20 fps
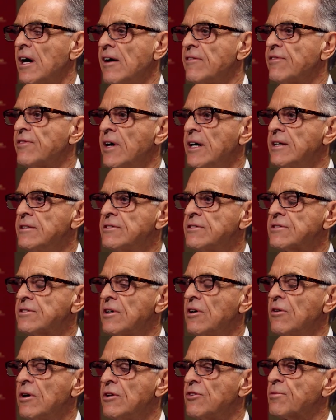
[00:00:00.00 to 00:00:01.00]
I find
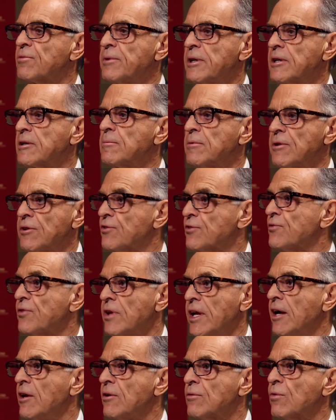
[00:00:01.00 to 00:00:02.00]
so unspeakable is
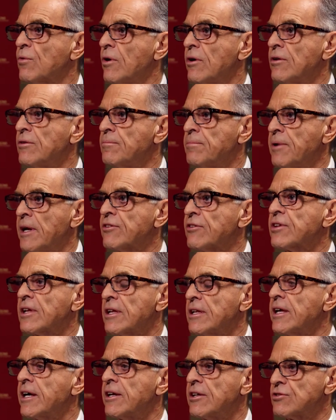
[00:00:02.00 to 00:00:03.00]
Flint, where
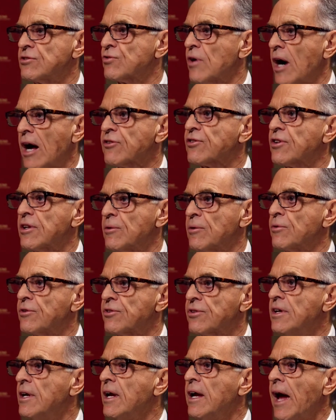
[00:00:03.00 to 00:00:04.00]
basically an atrocity
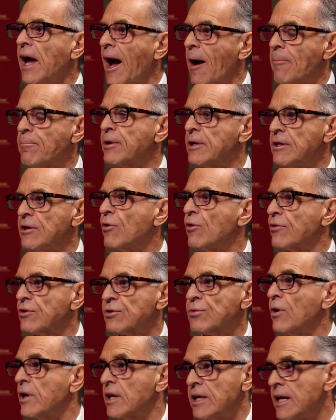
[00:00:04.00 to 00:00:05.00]
was happening over
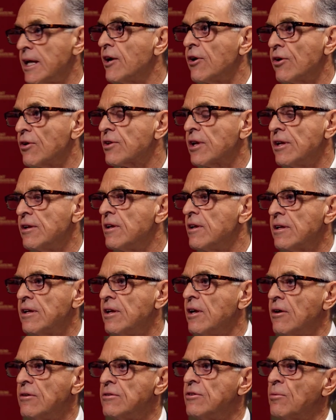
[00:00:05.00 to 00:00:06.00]
20 years,
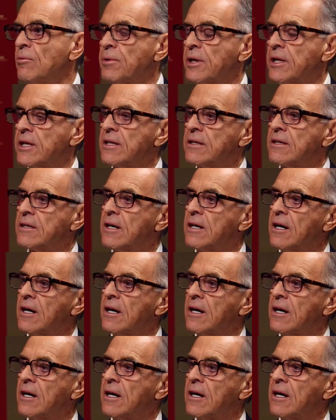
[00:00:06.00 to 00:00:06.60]
and nobody did